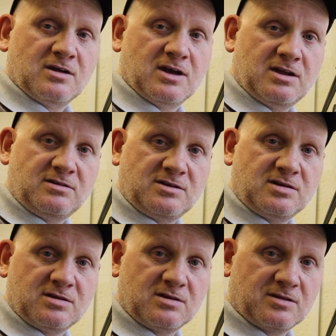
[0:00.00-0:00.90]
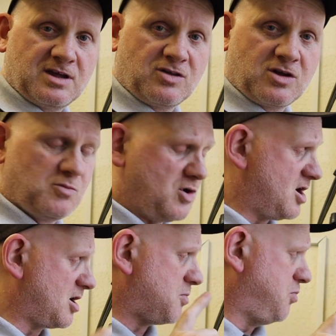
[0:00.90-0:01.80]
and this can
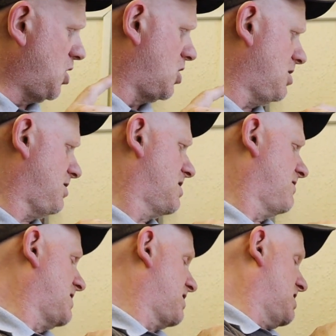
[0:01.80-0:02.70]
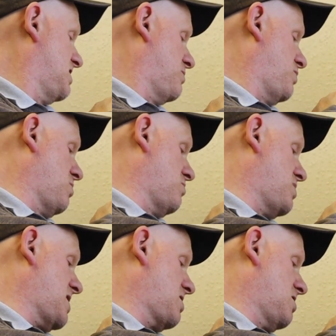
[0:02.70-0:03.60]
work. But if I turn the pump
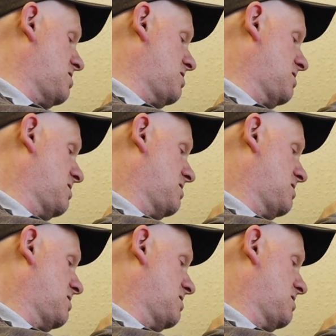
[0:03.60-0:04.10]
back on,